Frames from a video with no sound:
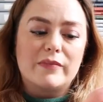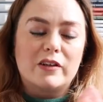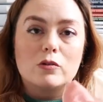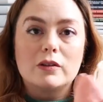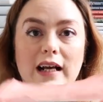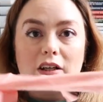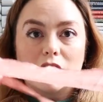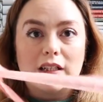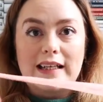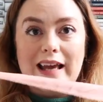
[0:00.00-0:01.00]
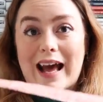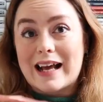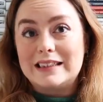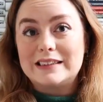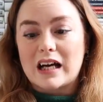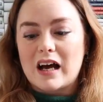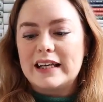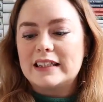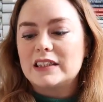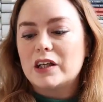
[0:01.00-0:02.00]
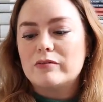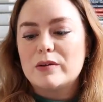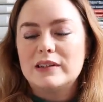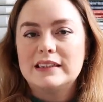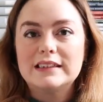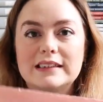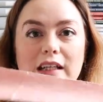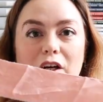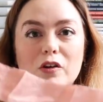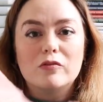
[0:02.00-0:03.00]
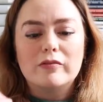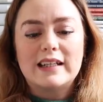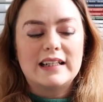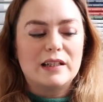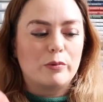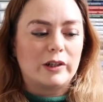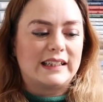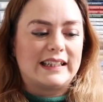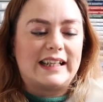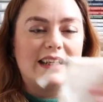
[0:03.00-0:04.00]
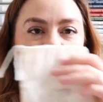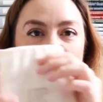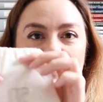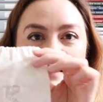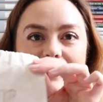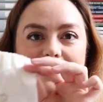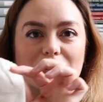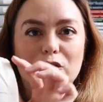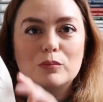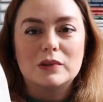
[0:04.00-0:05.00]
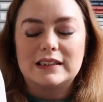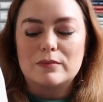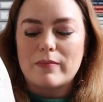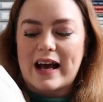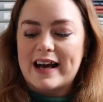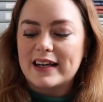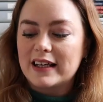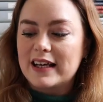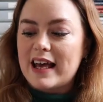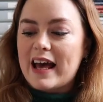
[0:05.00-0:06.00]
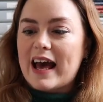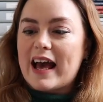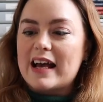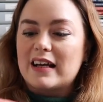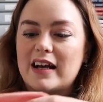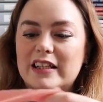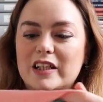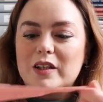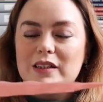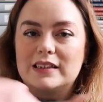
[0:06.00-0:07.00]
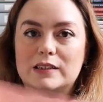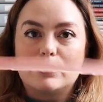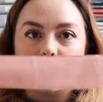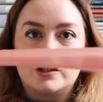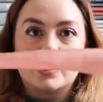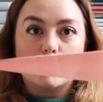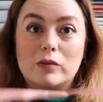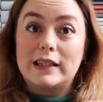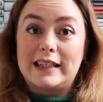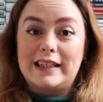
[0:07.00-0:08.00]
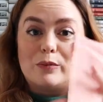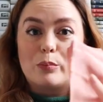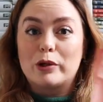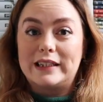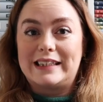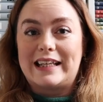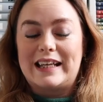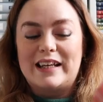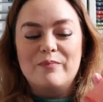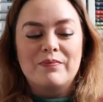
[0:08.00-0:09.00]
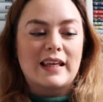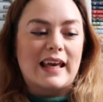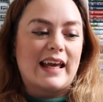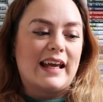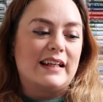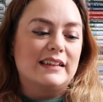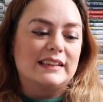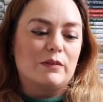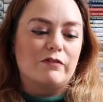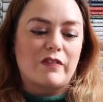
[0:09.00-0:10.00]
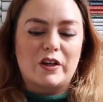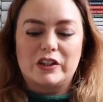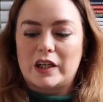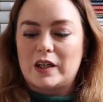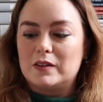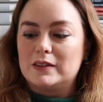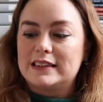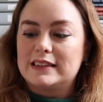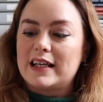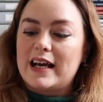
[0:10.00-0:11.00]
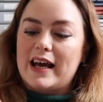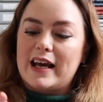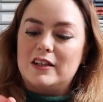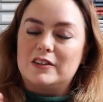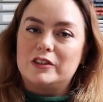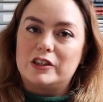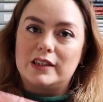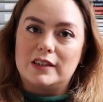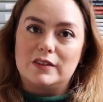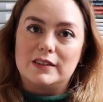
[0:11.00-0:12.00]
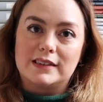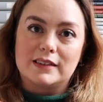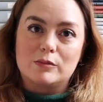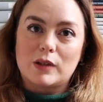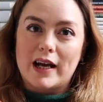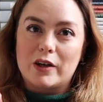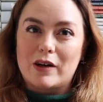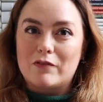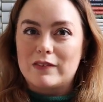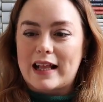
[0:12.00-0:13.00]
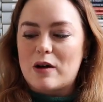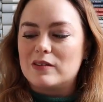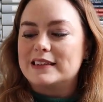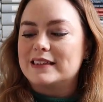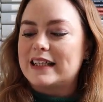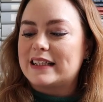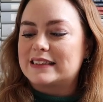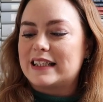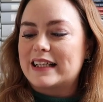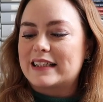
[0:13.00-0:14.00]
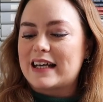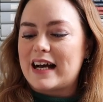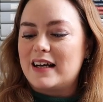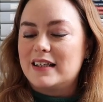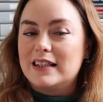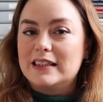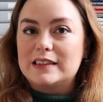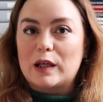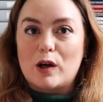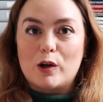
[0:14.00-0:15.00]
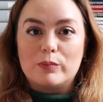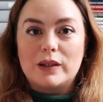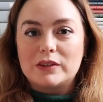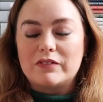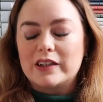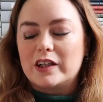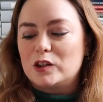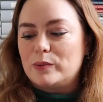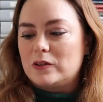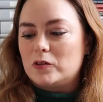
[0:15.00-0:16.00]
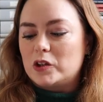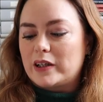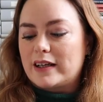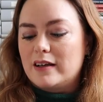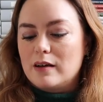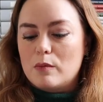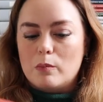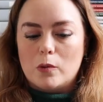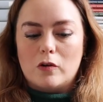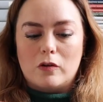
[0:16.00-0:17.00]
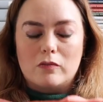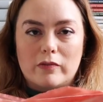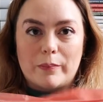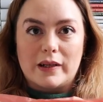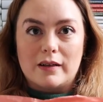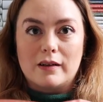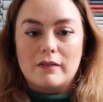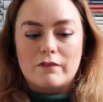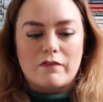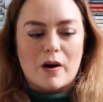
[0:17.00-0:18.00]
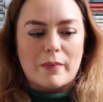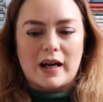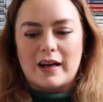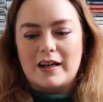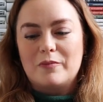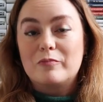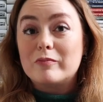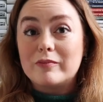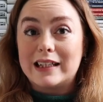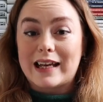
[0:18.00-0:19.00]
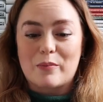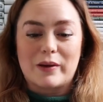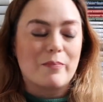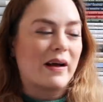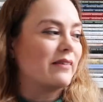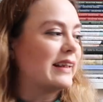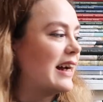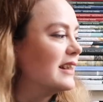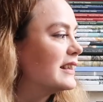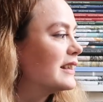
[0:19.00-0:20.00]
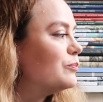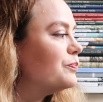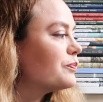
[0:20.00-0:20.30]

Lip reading: They're all naturally hand-dyed, her ribbons. Really pretty. Comes in this little muslin bag. And I know that this will look really pretty in some photos and also to use tied around flowers and things like that. So I'm definitely going to be ordering more ribbon from her. Really happy about that.